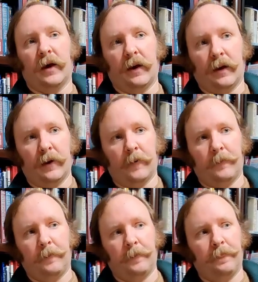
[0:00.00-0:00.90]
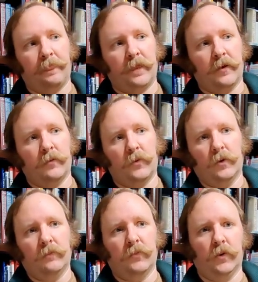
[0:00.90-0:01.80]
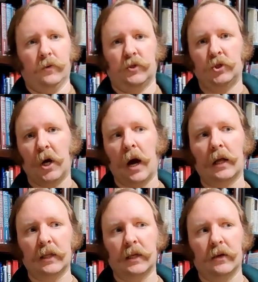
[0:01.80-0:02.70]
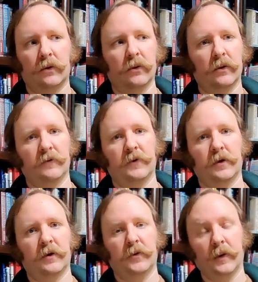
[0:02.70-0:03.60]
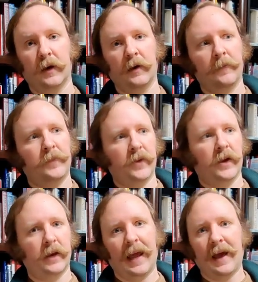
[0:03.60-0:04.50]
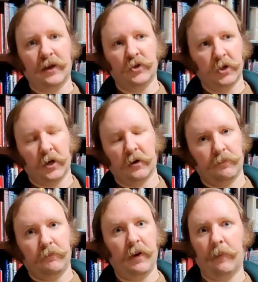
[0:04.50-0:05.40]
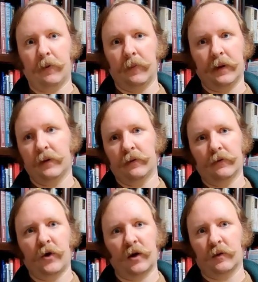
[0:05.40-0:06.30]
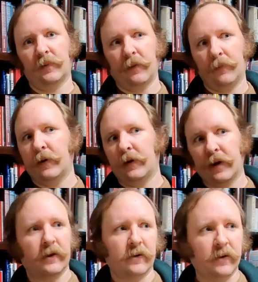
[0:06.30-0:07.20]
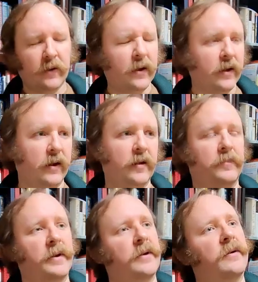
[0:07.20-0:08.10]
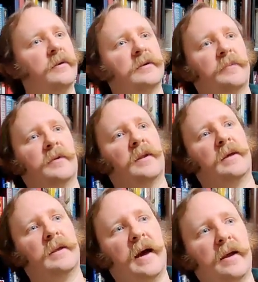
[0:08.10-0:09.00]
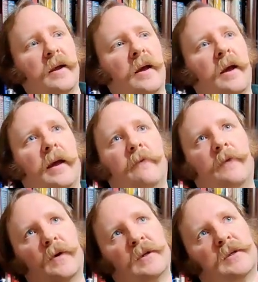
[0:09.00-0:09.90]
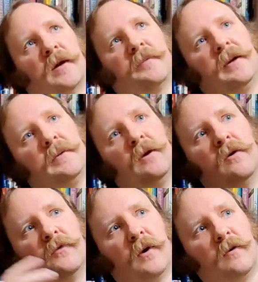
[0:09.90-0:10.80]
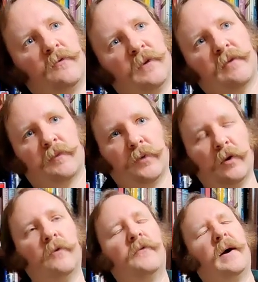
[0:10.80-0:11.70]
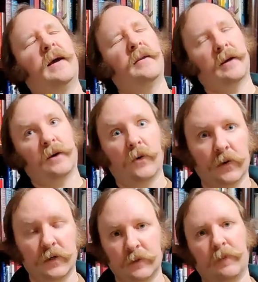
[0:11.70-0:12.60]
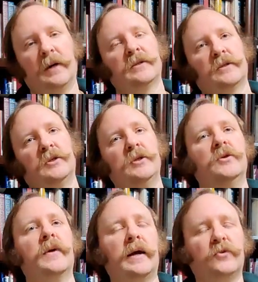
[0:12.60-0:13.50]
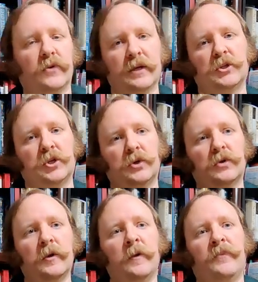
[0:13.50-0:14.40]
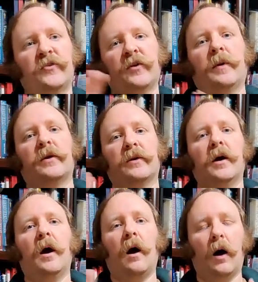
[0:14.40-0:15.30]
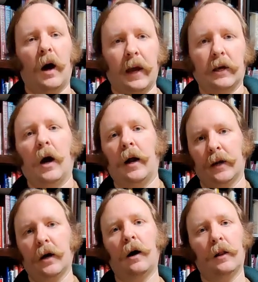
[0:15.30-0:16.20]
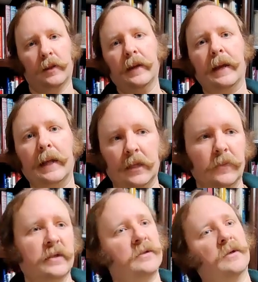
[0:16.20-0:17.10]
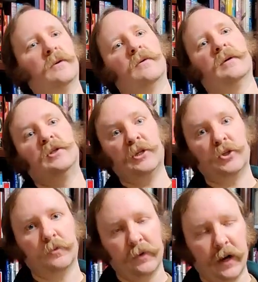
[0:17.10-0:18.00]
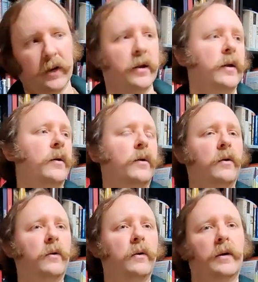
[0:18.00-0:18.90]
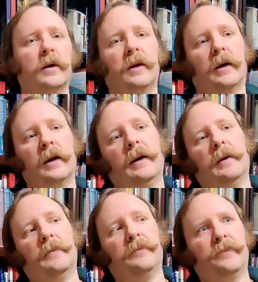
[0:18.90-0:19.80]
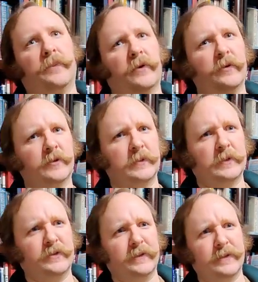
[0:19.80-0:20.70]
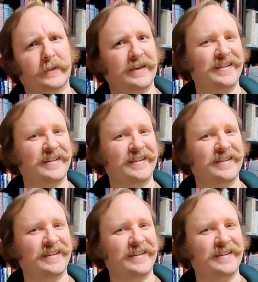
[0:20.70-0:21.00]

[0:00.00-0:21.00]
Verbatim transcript: Uh, you know more more chocolate, or if you're going to do a an adjunct peppermint, you know chocolate peppermint kind of kind of beer or something like that, and focusing on maybe an overall flavor profile that corresponds to a traditional some other iconic holiday element, so gingerbread or um, Christmas trees.